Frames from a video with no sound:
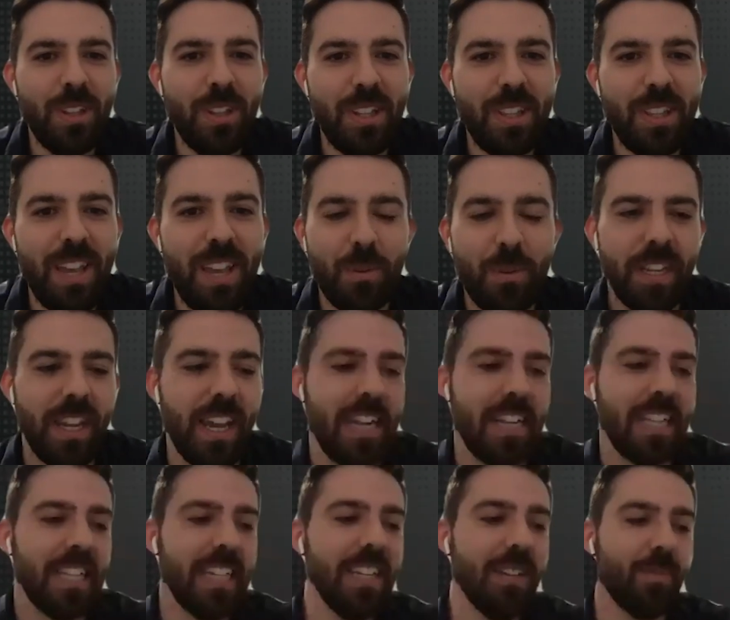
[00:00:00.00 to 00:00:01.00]
that we kind
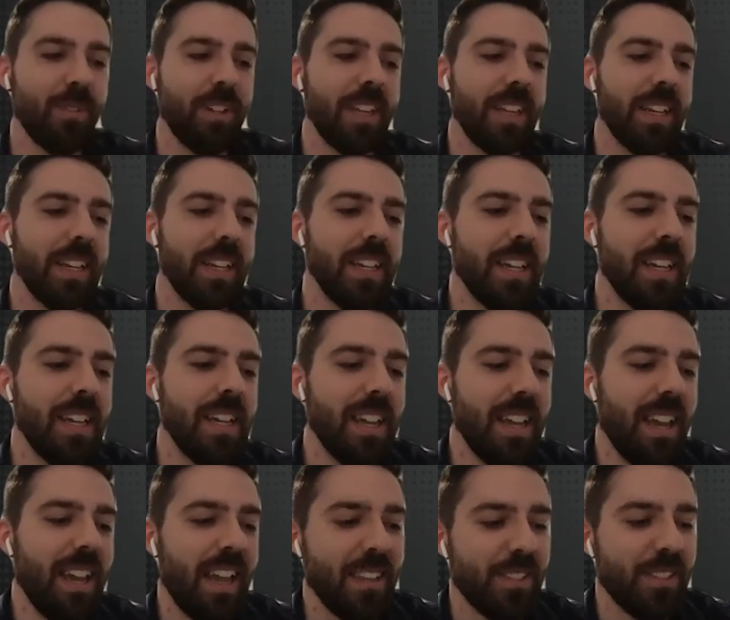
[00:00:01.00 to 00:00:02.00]
of live in
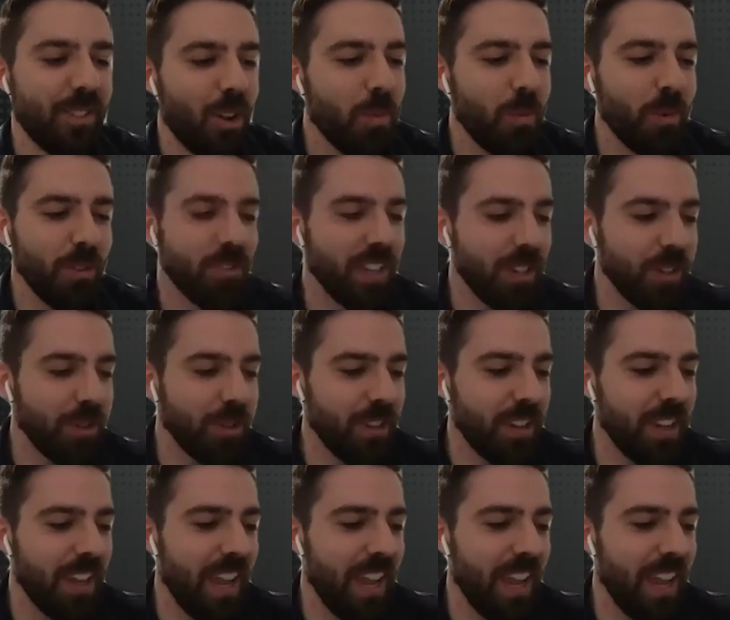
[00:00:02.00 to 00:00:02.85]
it's almost like,